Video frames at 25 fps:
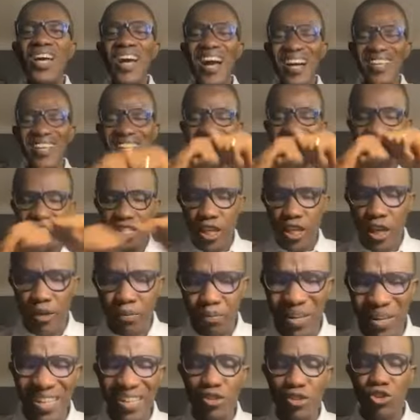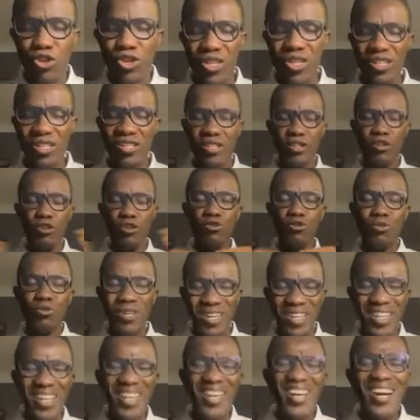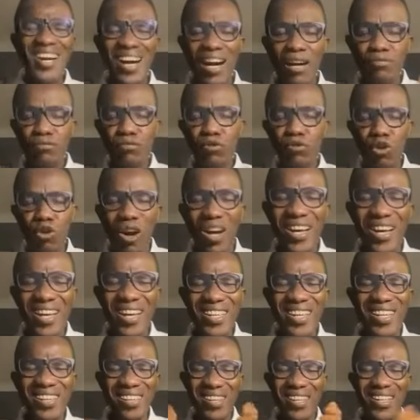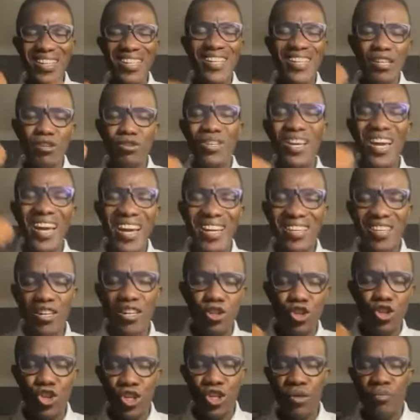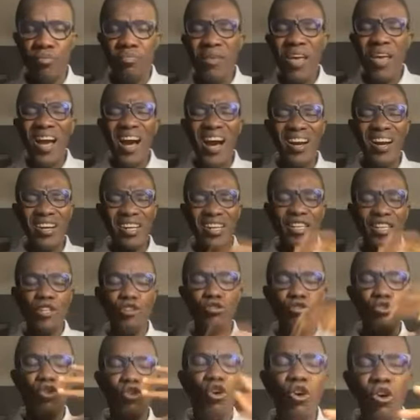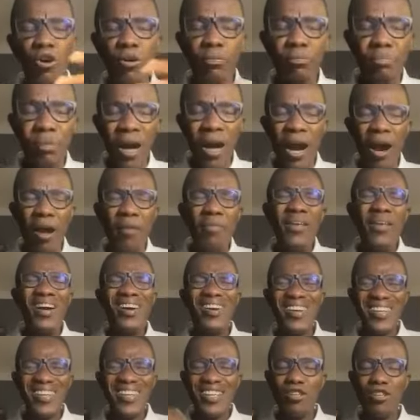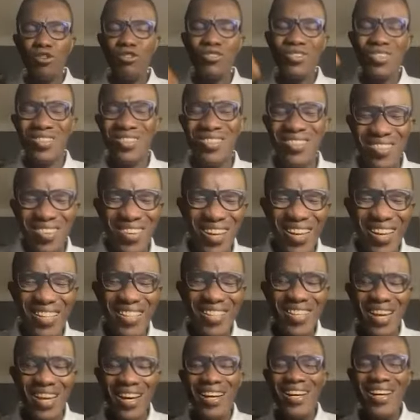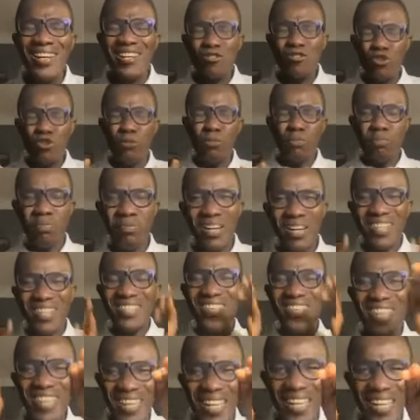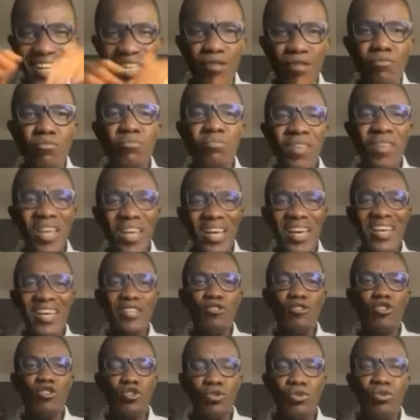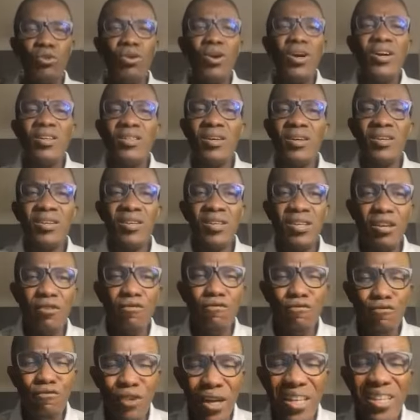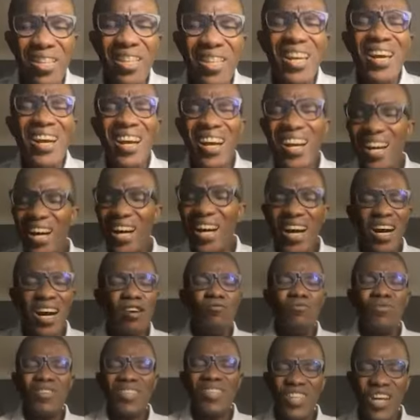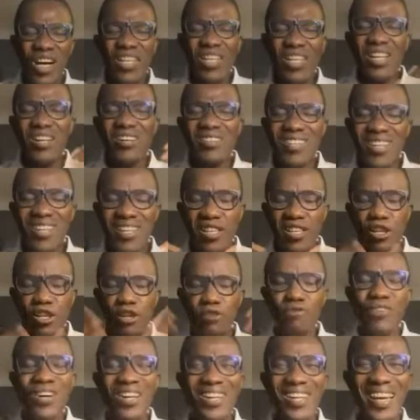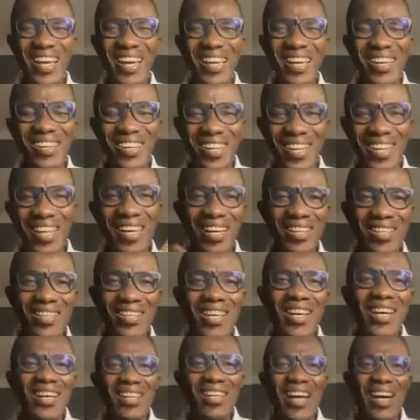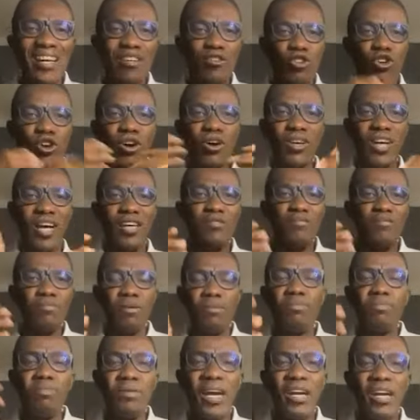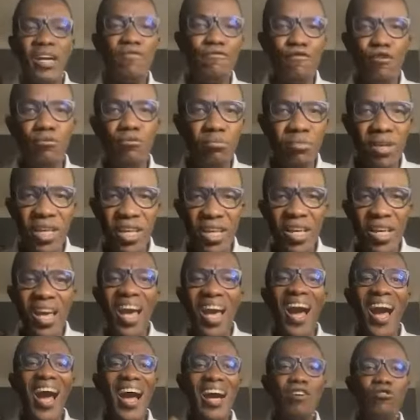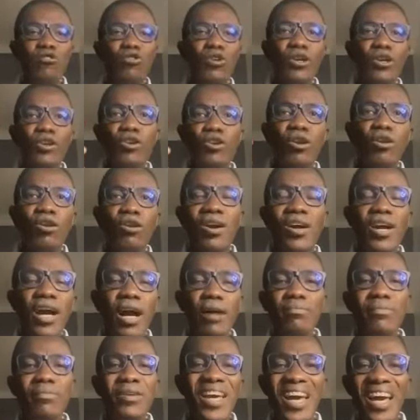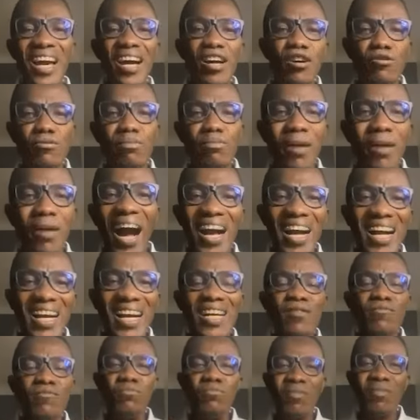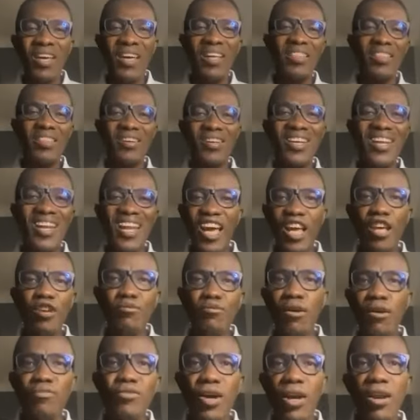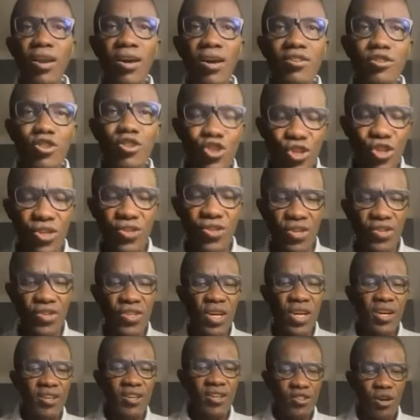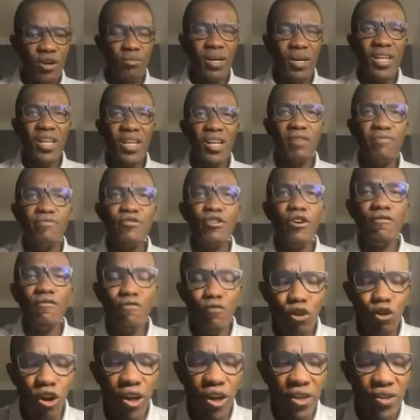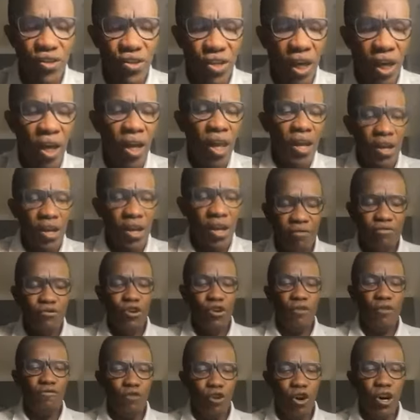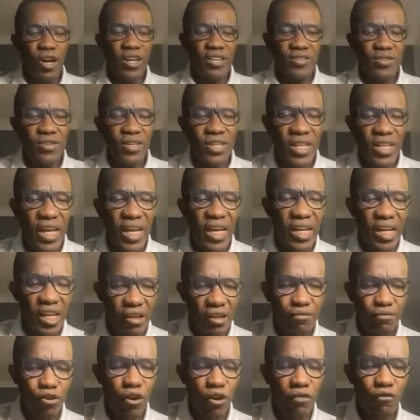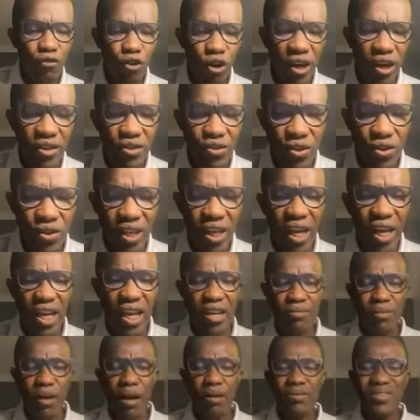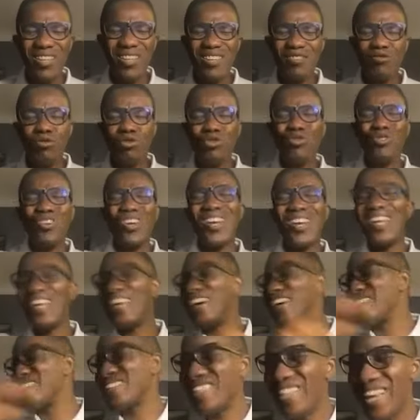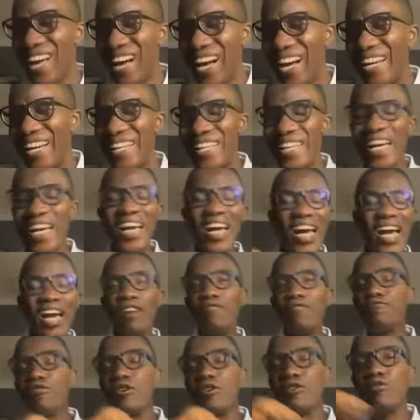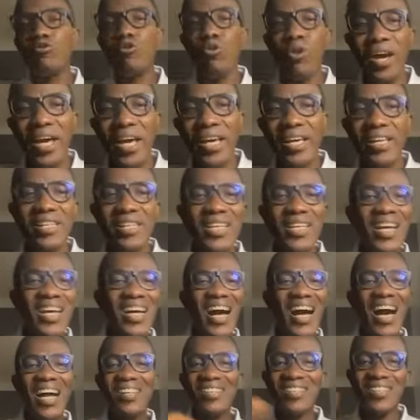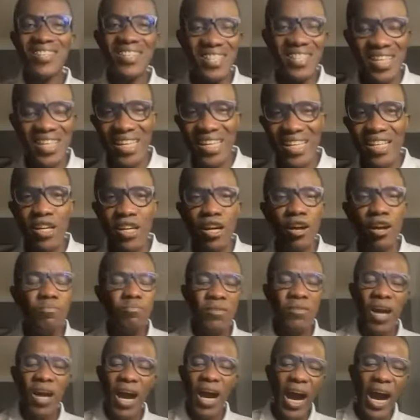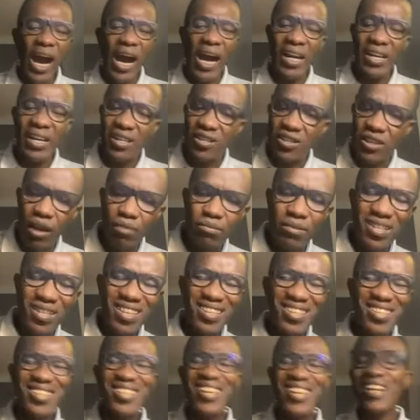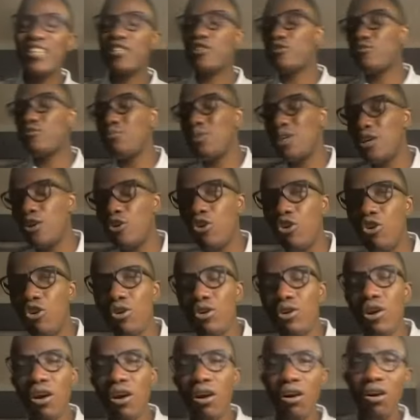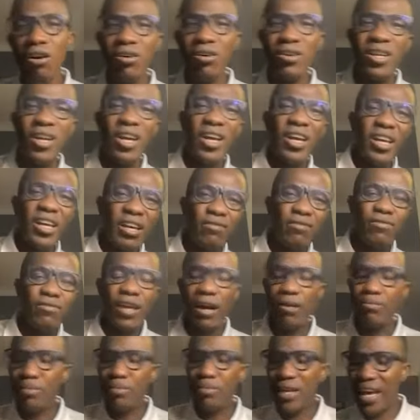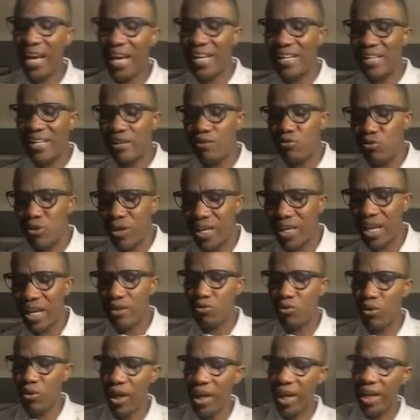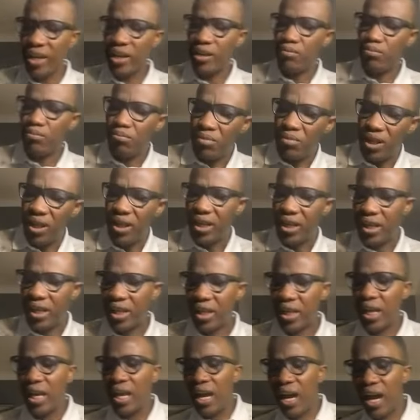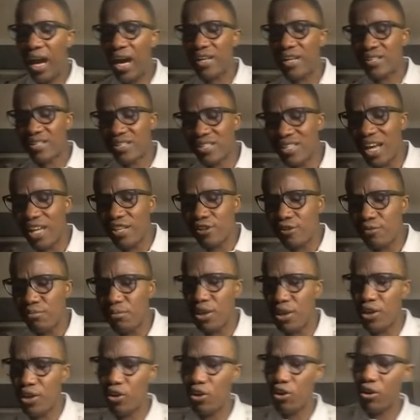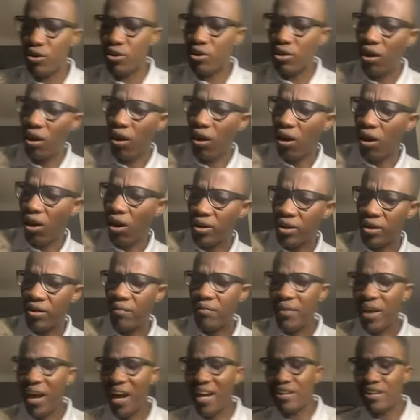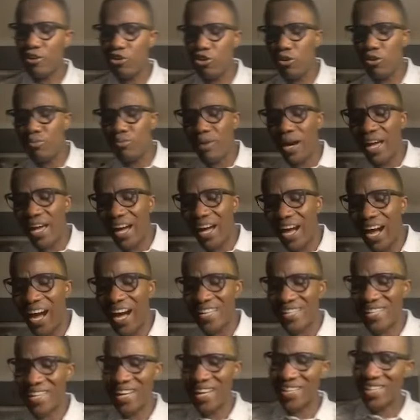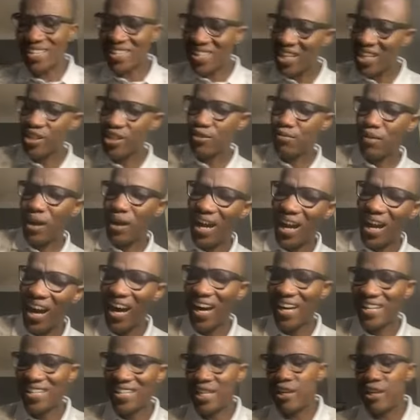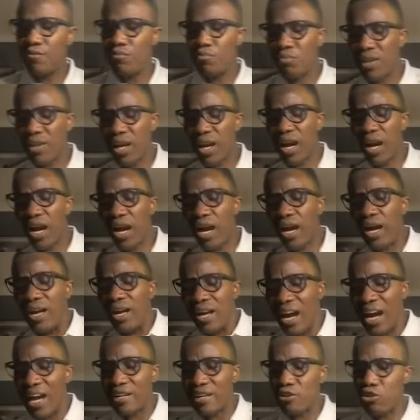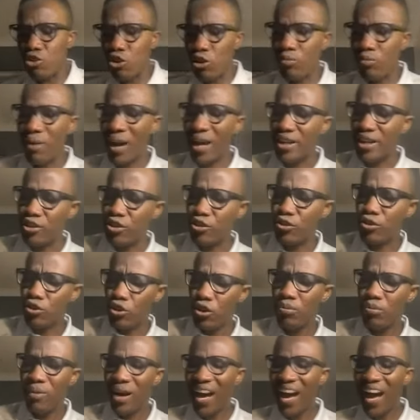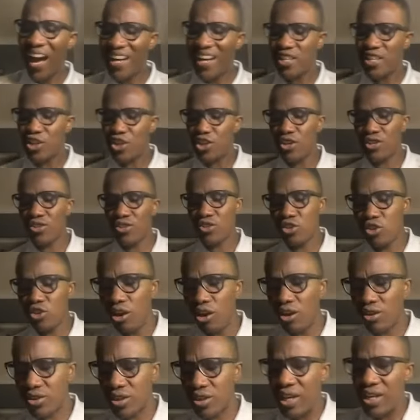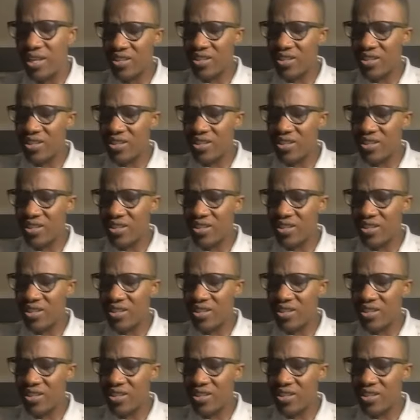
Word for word: As I step into this new week, I'm walking in renewed energy, a renewed hope, a renewed strength to press in into the different uh, channels and different areas that God has prepared for me. I will no longer be held back in the name of the Lord Jesus. Somebody lift your voice. Uh, lift your voice today. Lift your voice today. The Bible says we should lay aside every weight and sin. Ah, the psalmist says, Search me, O God, if there be any wicked way in me. Uh, search me, O God, and know my heart, and test my heart, uh, I know my, you know, my anxious thoughts.